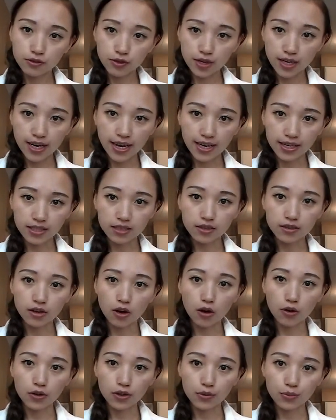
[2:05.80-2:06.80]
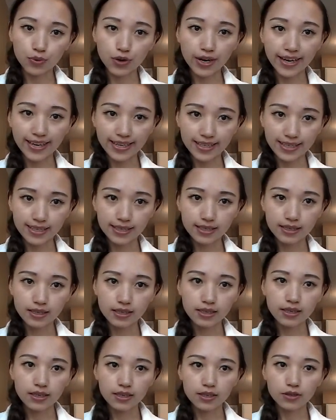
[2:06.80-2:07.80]
collect all the breaks
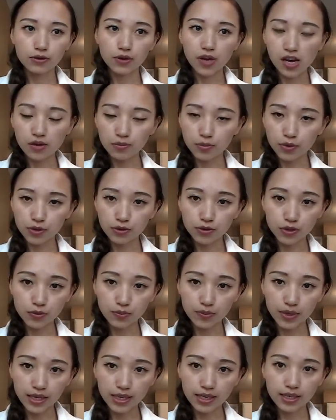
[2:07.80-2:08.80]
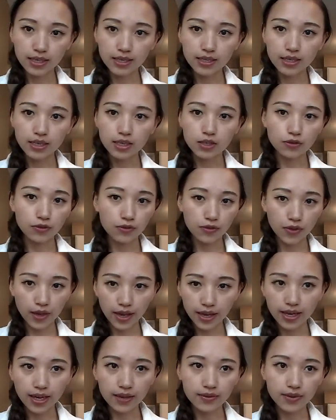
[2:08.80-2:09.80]
to help you to speak, to
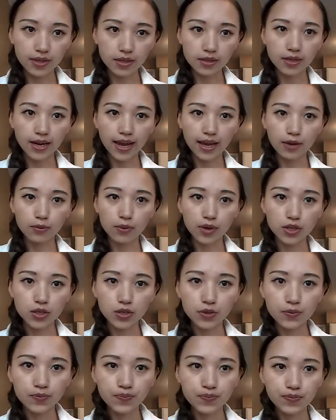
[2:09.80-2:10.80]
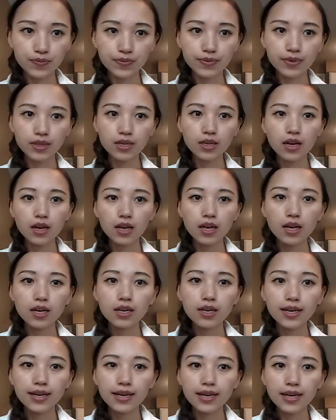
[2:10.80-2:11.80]
think in this language.
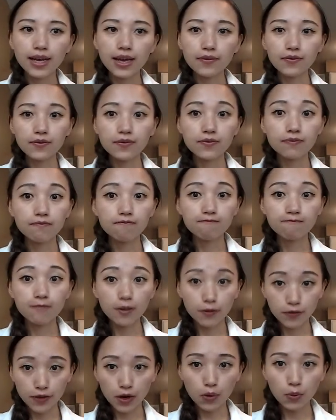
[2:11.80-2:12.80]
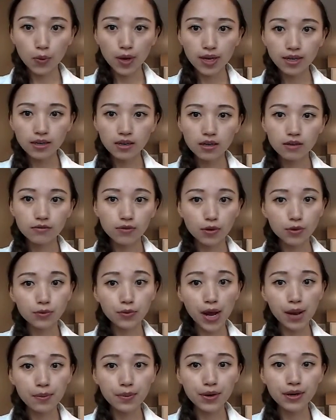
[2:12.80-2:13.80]
And the third one, for
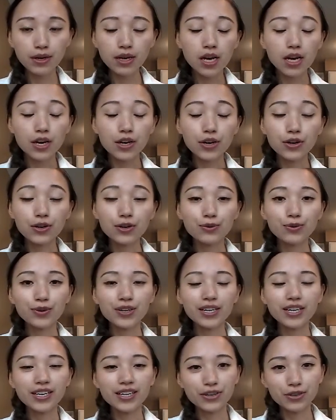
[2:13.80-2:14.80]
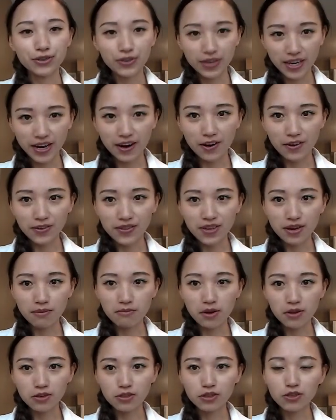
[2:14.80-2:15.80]
grammar, you don't really need to care that
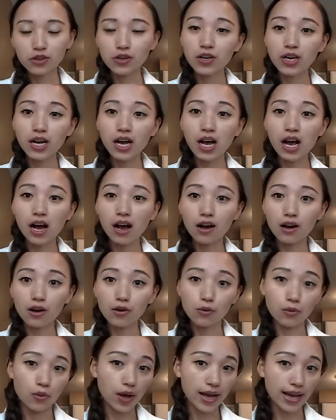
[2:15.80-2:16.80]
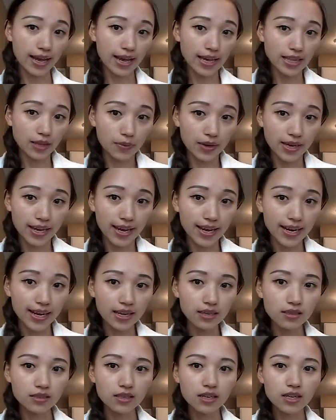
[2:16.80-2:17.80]
much at the
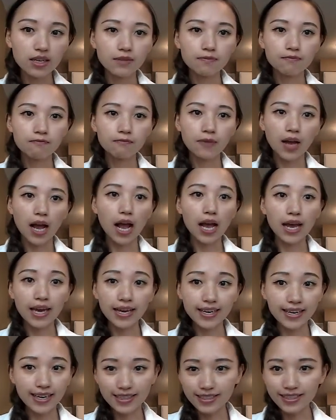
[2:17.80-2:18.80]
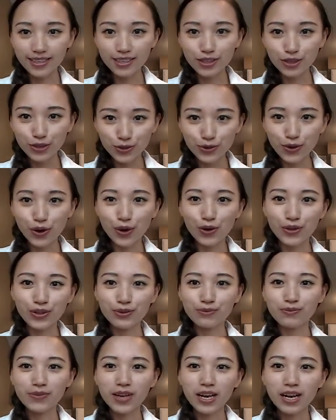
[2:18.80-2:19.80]
beginning. I can teach you all
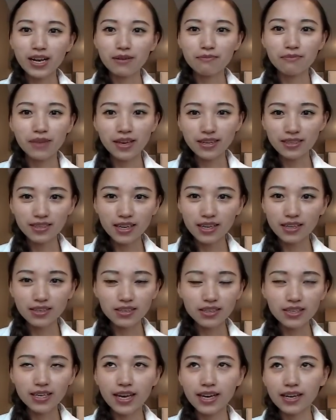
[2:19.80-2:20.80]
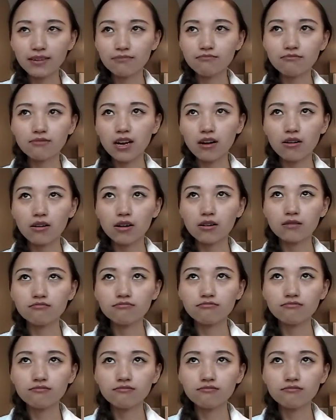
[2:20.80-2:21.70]
the basics, and there are